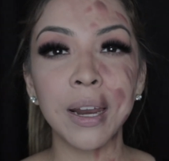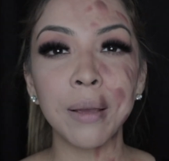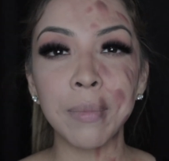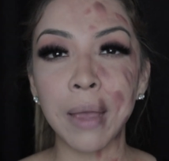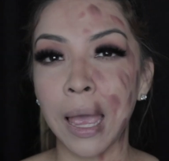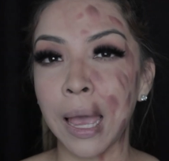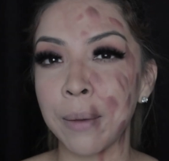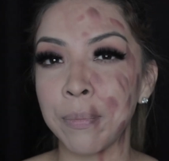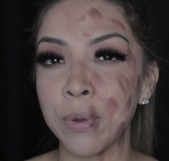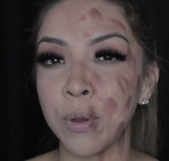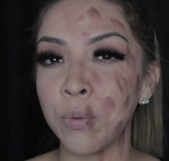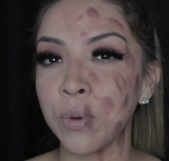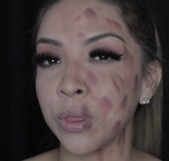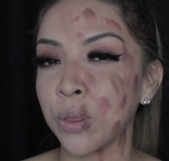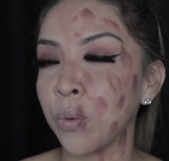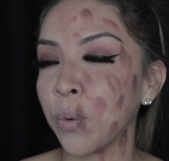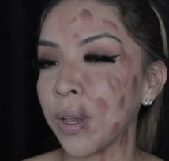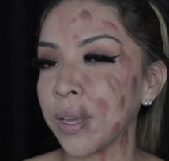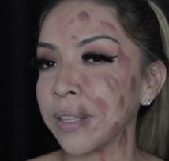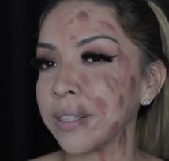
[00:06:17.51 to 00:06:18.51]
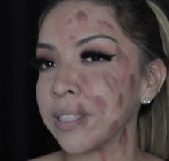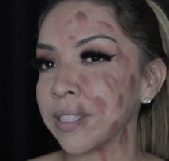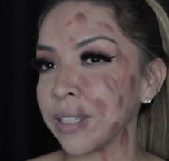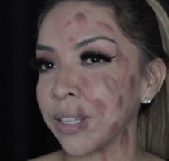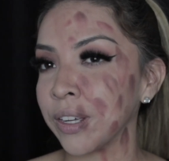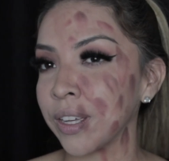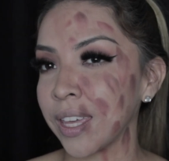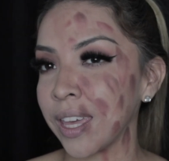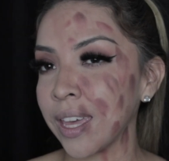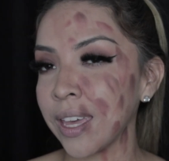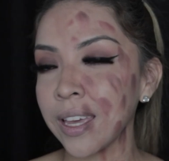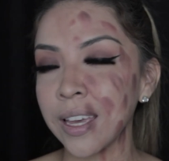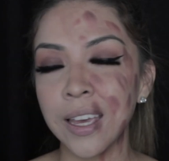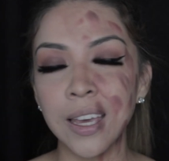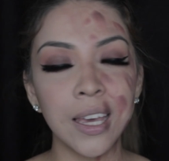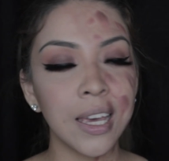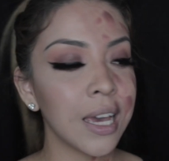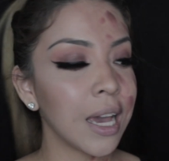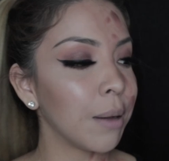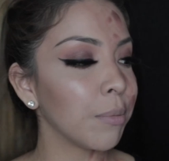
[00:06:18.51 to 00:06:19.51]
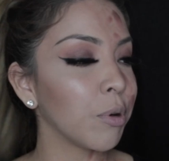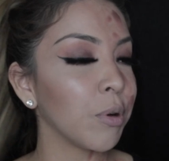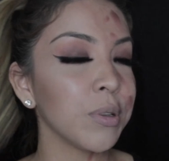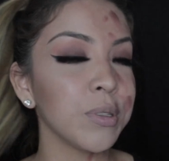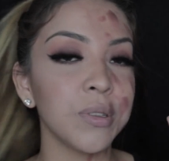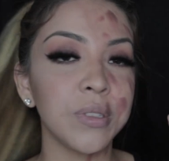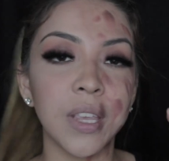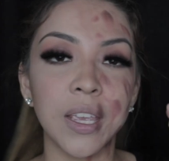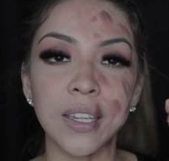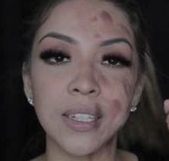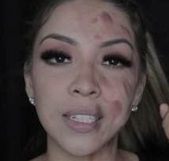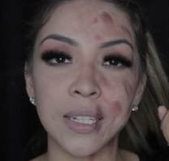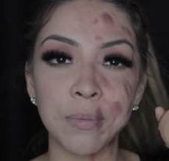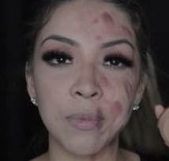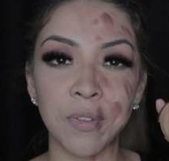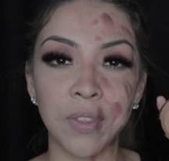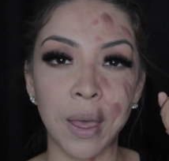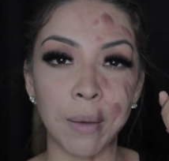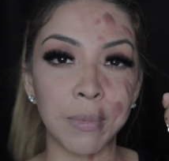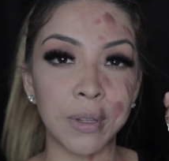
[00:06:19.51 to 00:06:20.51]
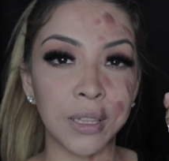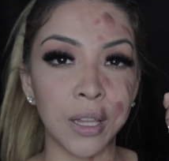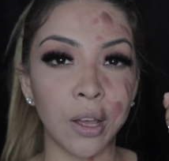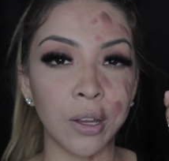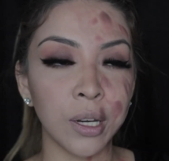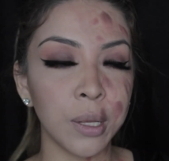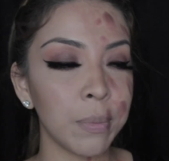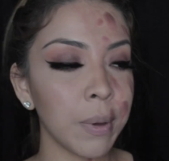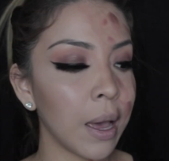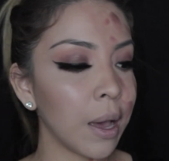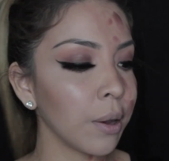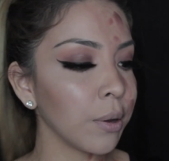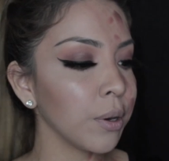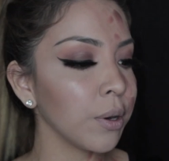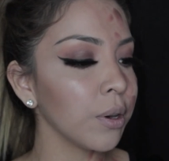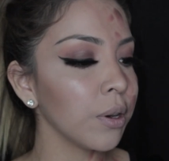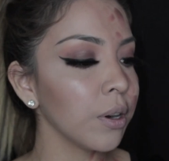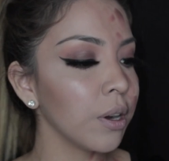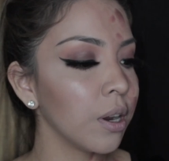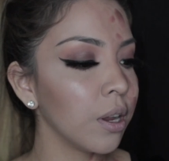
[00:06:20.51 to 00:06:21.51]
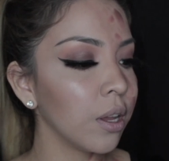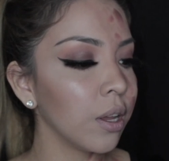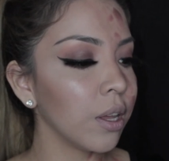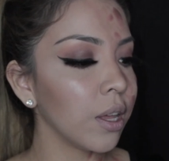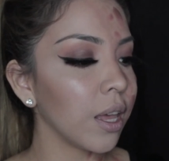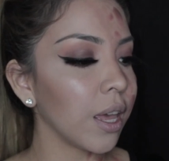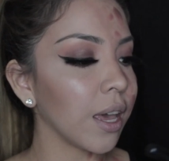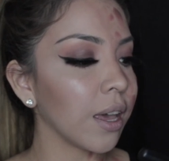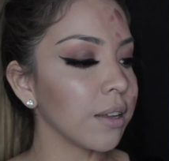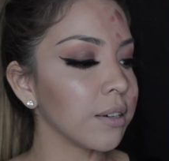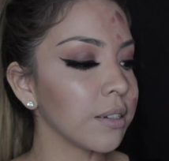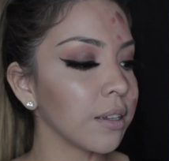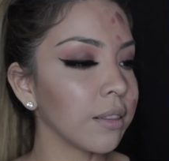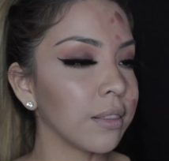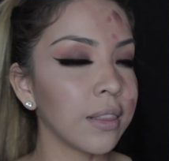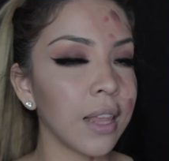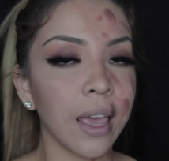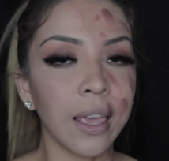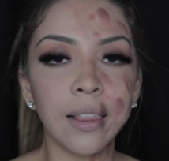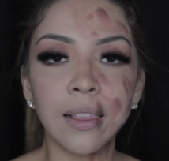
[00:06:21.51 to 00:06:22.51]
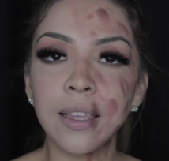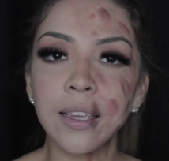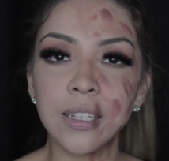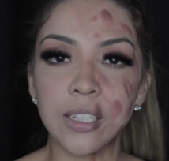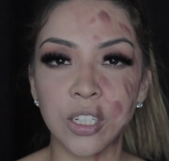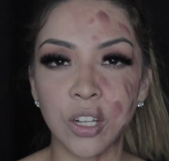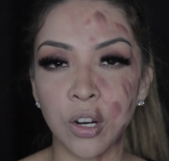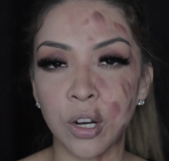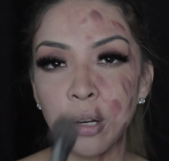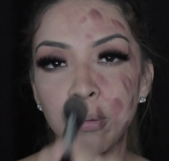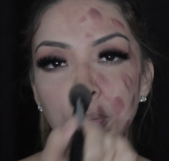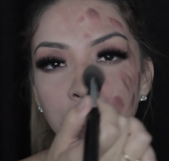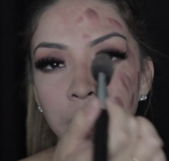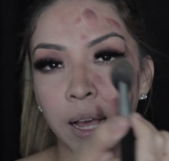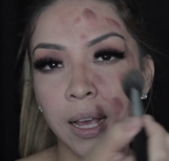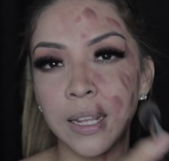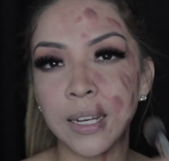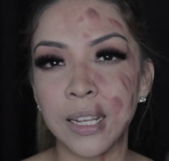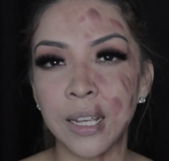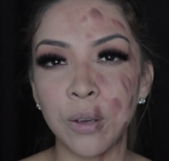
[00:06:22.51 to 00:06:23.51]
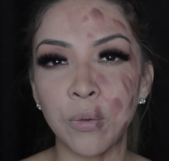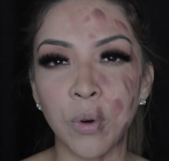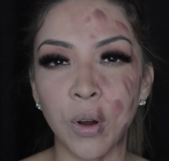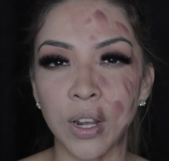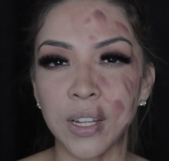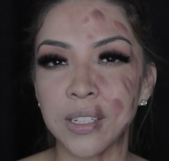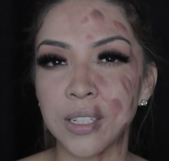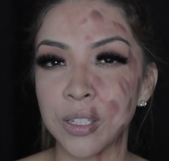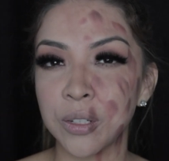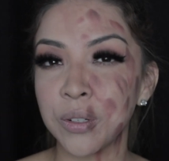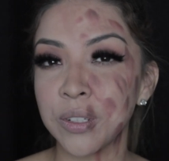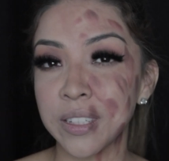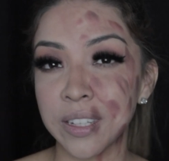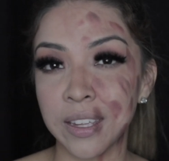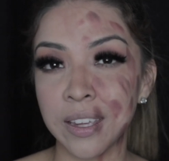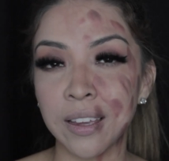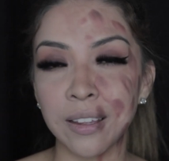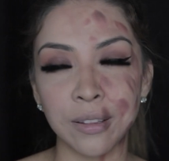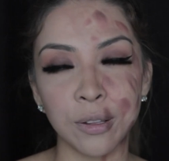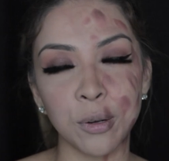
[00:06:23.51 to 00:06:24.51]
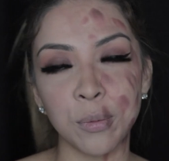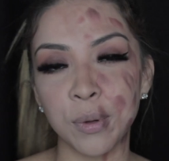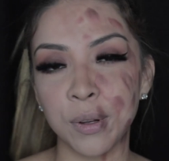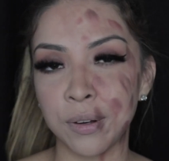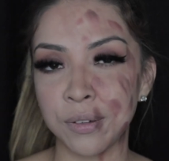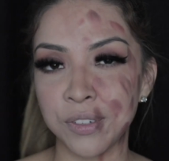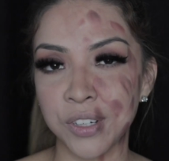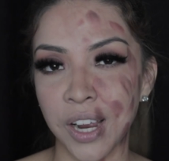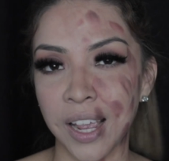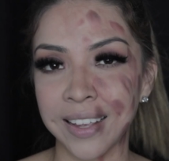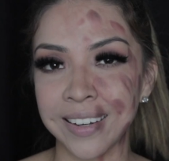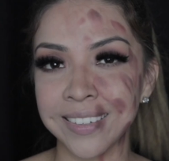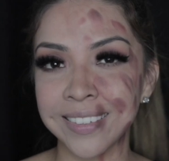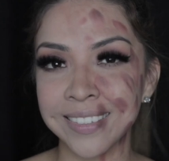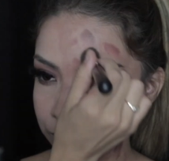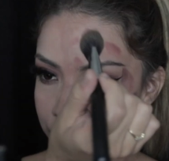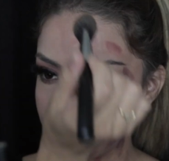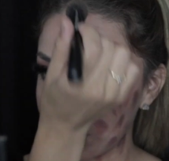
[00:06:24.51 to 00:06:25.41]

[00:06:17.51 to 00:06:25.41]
I'm happy with the way it's looking, I'm going to take some of that Milani powder and lightly start applying it where I still see a little bit of shine.